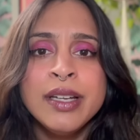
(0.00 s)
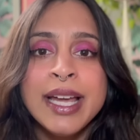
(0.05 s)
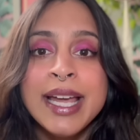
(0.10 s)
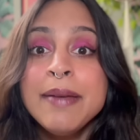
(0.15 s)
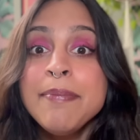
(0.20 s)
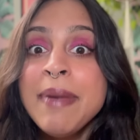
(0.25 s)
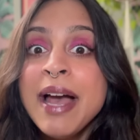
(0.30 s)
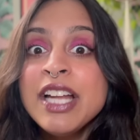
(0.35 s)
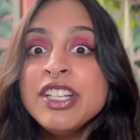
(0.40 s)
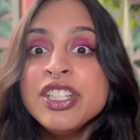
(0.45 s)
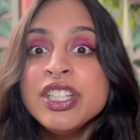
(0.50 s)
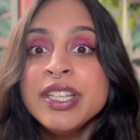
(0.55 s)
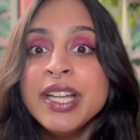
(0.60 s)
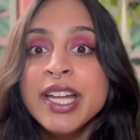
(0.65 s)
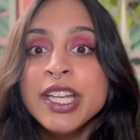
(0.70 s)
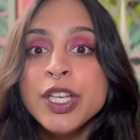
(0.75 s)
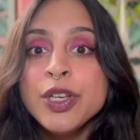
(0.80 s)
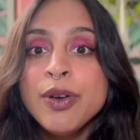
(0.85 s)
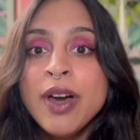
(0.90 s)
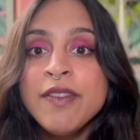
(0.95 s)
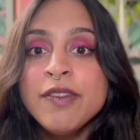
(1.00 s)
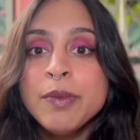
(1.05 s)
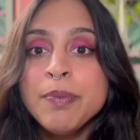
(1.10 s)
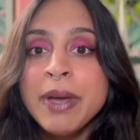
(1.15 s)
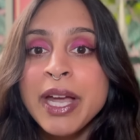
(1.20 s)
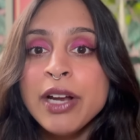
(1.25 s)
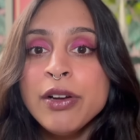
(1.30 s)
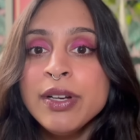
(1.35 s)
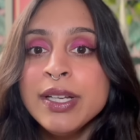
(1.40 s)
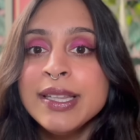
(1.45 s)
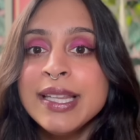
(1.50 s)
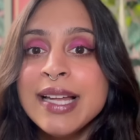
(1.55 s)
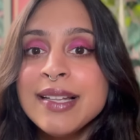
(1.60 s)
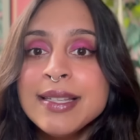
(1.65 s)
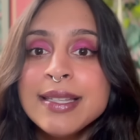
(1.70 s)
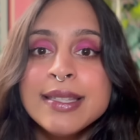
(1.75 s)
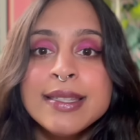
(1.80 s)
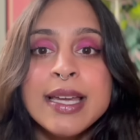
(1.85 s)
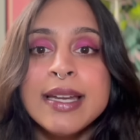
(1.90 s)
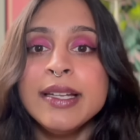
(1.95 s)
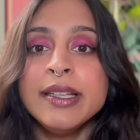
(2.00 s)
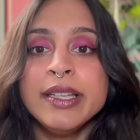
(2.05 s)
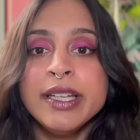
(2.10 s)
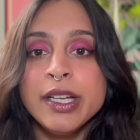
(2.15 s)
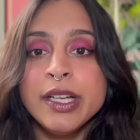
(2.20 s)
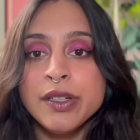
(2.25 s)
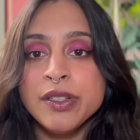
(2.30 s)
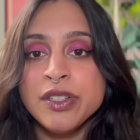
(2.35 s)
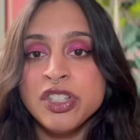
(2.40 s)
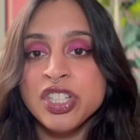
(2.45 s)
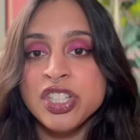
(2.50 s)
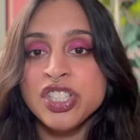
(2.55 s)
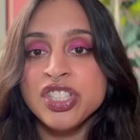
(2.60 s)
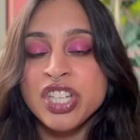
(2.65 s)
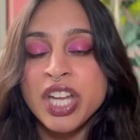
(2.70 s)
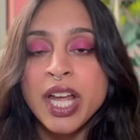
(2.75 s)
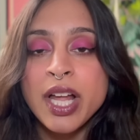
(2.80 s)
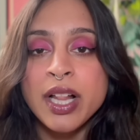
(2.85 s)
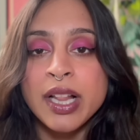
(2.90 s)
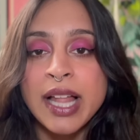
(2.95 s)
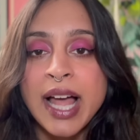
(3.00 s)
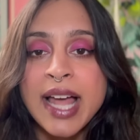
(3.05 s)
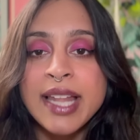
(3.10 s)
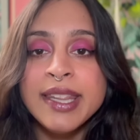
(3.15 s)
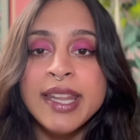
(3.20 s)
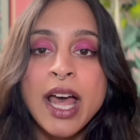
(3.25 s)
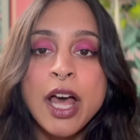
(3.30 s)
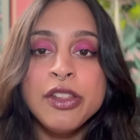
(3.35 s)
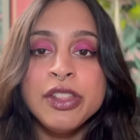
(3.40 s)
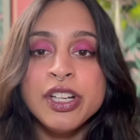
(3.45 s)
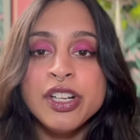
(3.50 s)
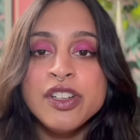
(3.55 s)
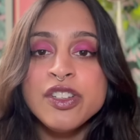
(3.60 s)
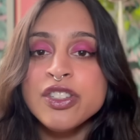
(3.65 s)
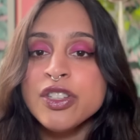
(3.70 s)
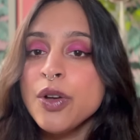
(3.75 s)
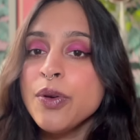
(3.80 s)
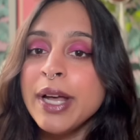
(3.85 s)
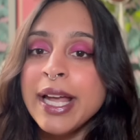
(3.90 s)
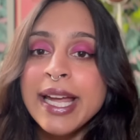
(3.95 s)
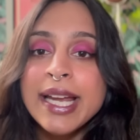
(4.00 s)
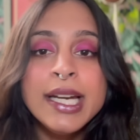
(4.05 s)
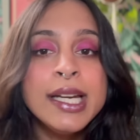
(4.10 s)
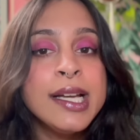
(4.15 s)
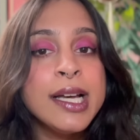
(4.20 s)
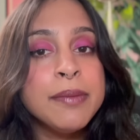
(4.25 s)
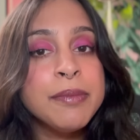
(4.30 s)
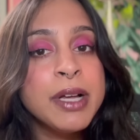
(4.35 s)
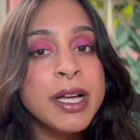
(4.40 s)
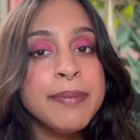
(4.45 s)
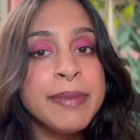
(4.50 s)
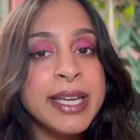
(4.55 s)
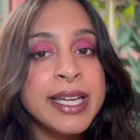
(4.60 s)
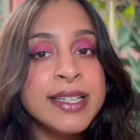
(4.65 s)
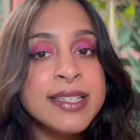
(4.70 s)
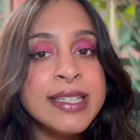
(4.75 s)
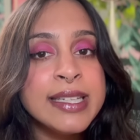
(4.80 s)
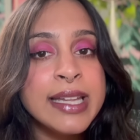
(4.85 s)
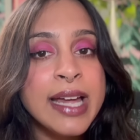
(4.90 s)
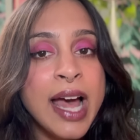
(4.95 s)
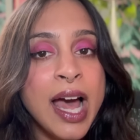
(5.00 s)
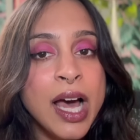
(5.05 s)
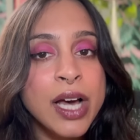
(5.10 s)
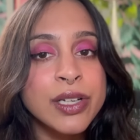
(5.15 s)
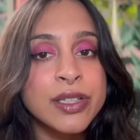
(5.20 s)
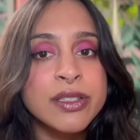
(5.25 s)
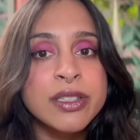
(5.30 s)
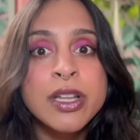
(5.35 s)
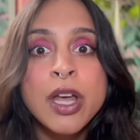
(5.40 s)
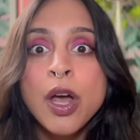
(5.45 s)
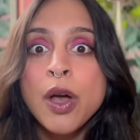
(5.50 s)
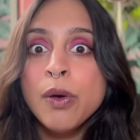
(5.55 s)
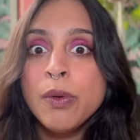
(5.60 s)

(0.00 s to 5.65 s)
Imagine that you have a parent that suddenly goes to jail and now there's no income coming into the house.